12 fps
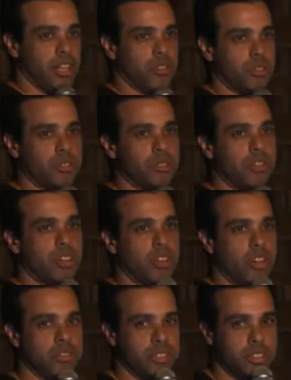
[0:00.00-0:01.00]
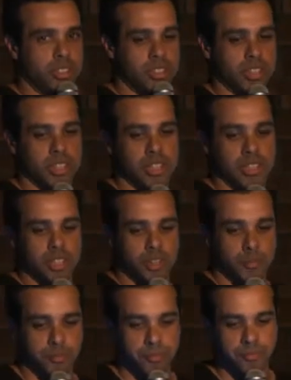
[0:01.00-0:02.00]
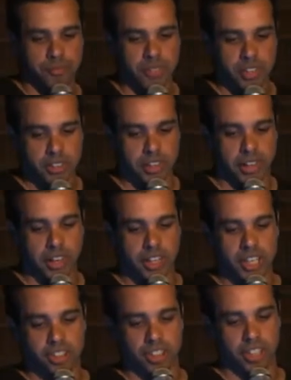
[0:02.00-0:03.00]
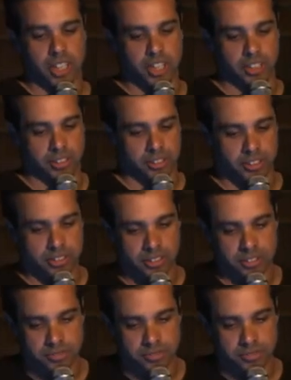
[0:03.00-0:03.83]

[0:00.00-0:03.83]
control over the caching headers.